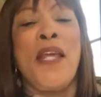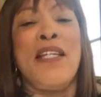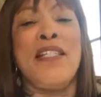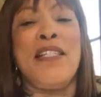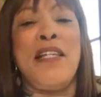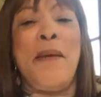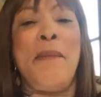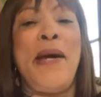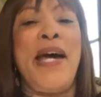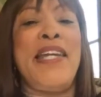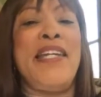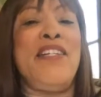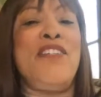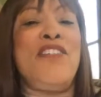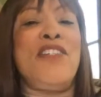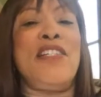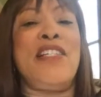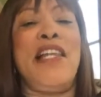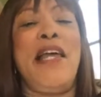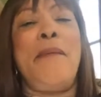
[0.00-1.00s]
Somebody
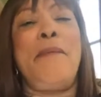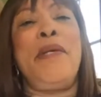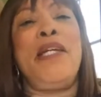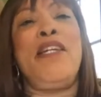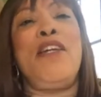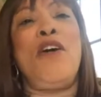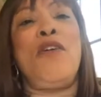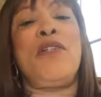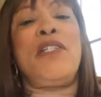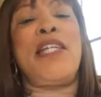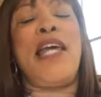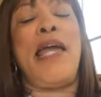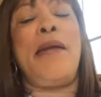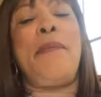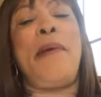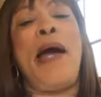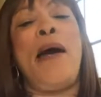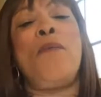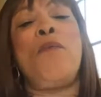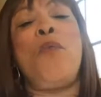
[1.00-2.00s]
just let me know. Type
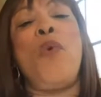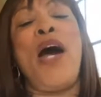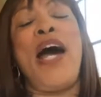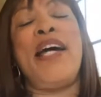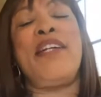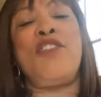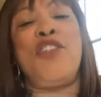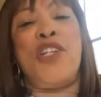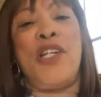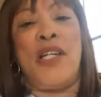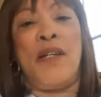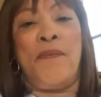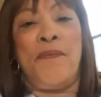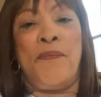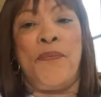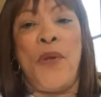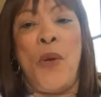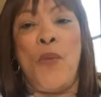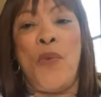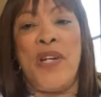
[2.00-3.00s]
I'm watching.
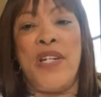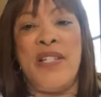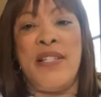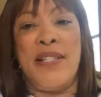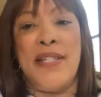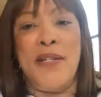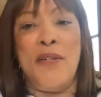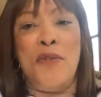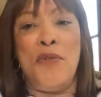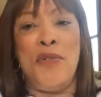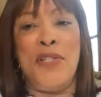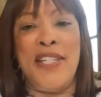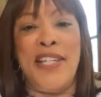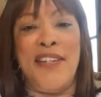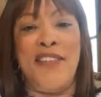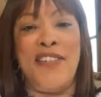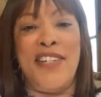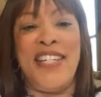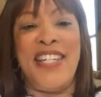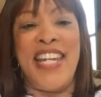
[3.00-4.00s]
I want to see who's
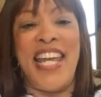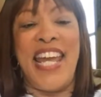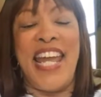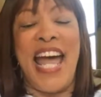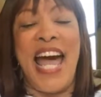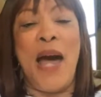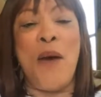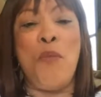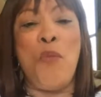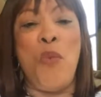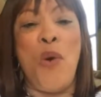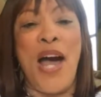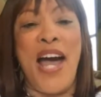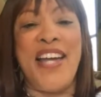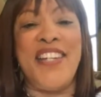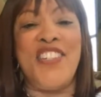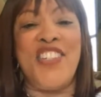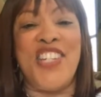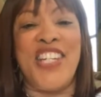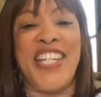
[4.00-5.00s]
here today. I'm
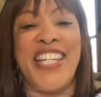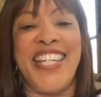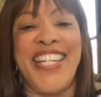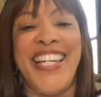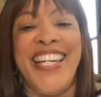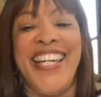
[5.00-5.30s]
watching.